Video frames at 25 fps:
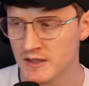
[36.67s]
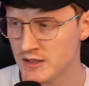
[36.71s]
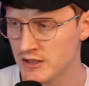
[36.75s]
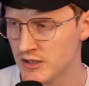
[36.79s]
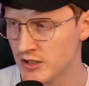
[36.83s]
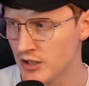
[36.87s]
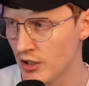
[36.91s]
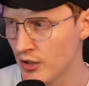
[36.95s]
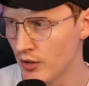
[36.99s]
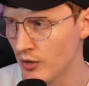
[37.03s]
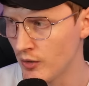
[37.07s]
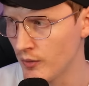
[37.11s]

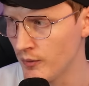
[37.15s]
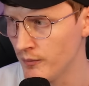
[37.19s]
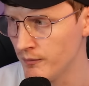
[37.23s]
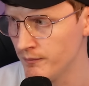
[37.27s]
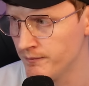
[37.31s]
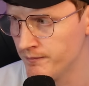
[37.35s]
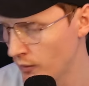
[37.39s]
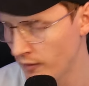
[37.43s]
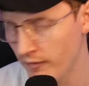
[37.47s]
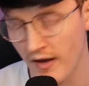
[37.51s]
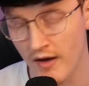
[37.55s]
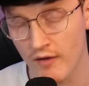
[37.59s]
So
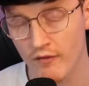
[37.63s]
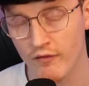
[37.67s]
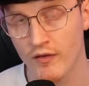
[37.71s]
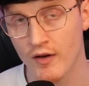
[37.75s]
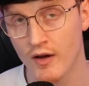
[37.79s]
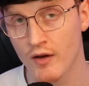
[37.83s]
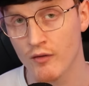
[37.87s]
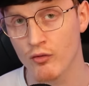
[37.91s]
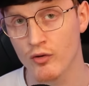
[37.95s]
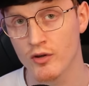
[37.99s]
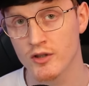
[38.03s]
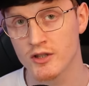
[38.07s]
without
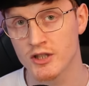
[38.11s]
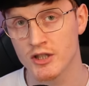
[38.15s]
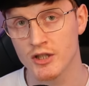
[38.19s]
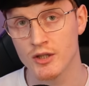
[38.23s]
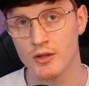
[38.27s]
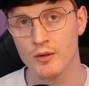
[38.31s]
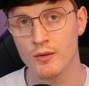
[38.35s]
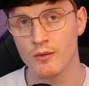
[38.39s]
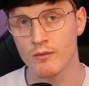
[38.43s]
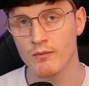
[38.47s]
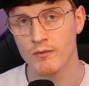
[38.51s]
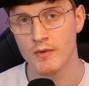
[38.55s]
further
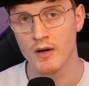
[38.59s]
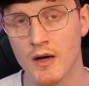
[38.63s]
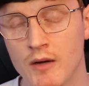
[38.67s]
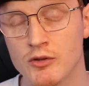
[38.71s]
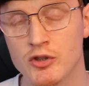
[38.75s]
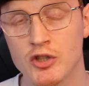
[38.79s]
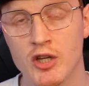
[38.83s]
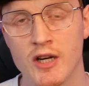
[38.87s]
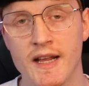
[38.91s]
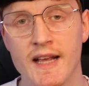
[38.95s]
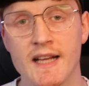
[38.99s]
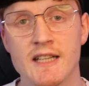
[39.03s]
ado, I'm
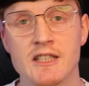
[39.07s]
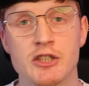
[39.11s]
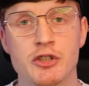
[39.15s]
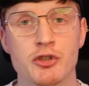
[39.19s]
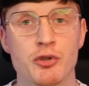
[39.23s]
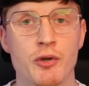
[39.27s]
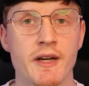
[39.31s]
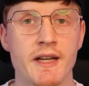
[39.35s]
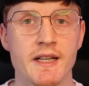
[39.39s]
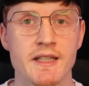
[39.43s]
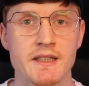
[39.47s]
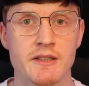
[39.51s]
just going to get
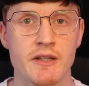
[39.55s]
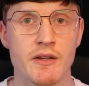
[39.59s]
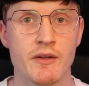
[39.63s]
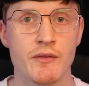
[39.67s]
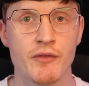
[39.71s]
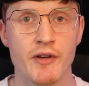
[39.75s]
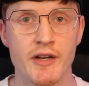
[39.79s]
straight into the